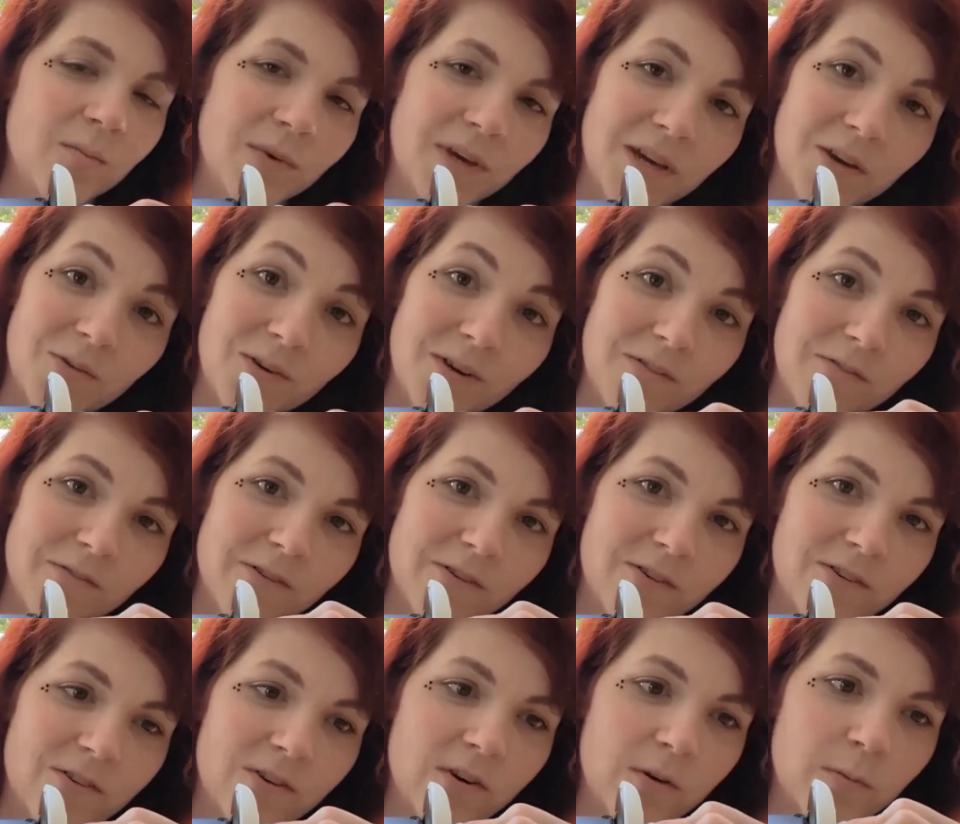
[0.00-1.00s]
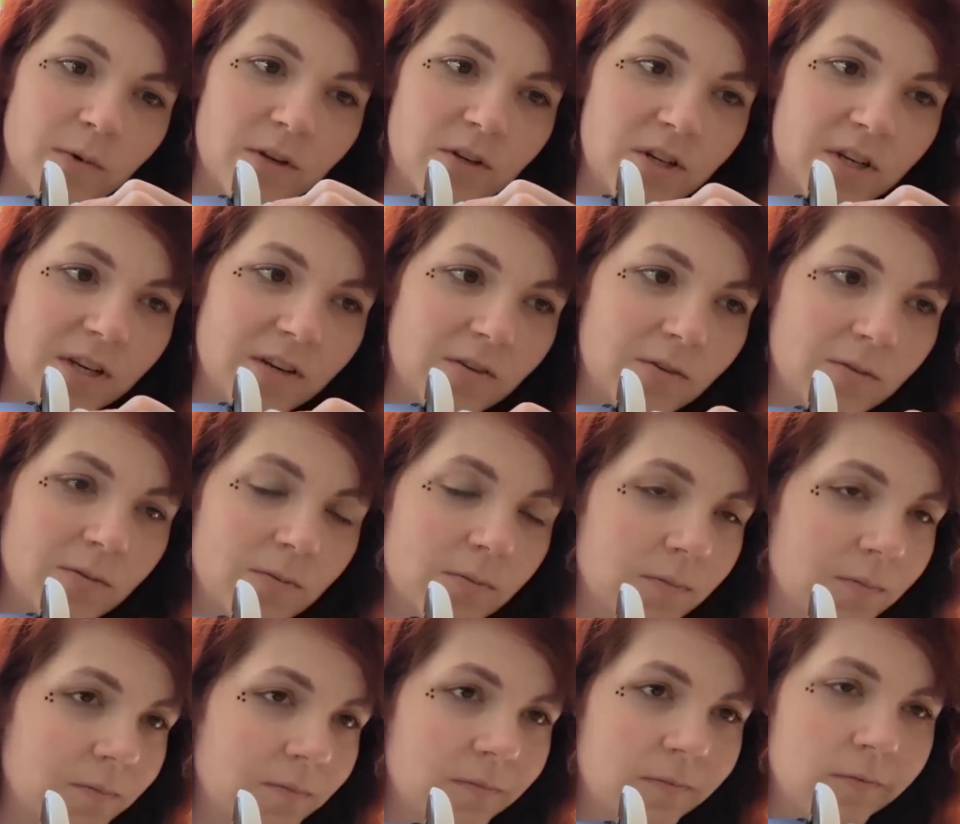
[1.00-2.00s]
Back when I first started my channel
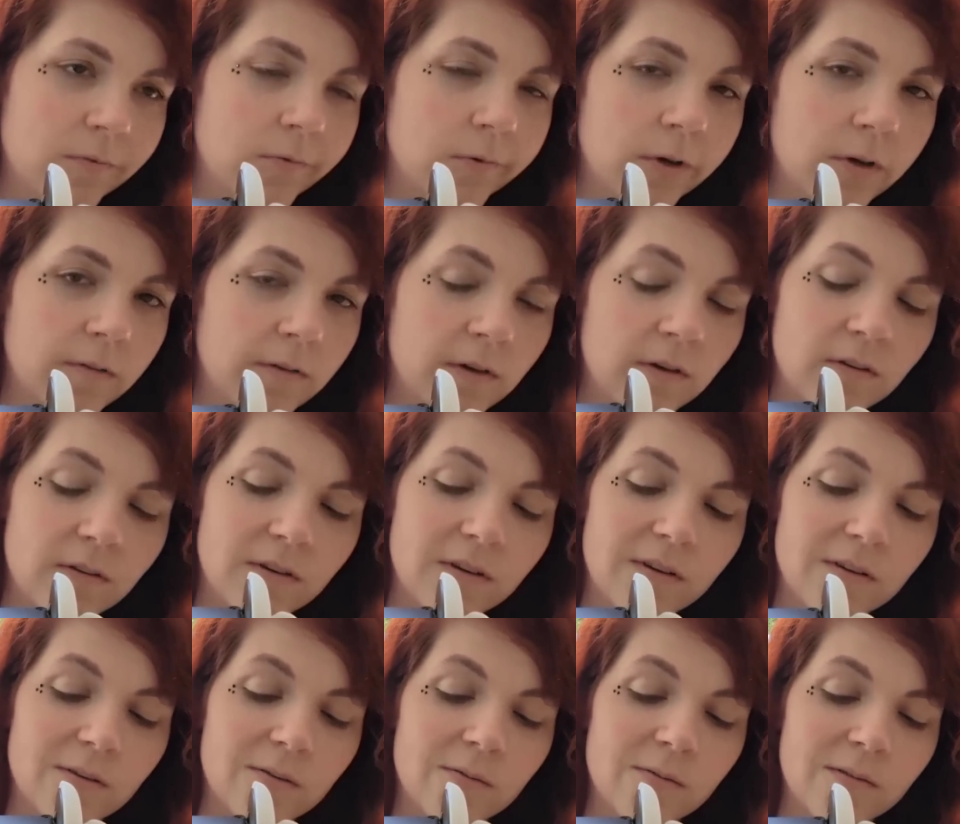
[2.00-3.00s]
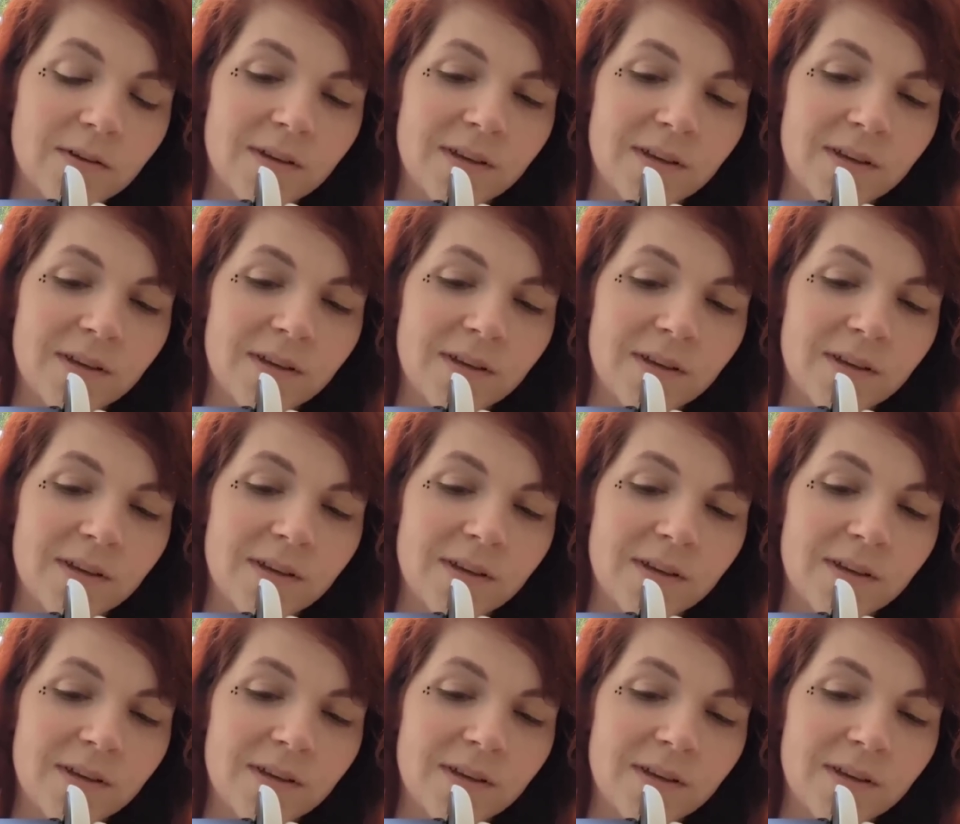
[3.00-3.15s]
12 years ago,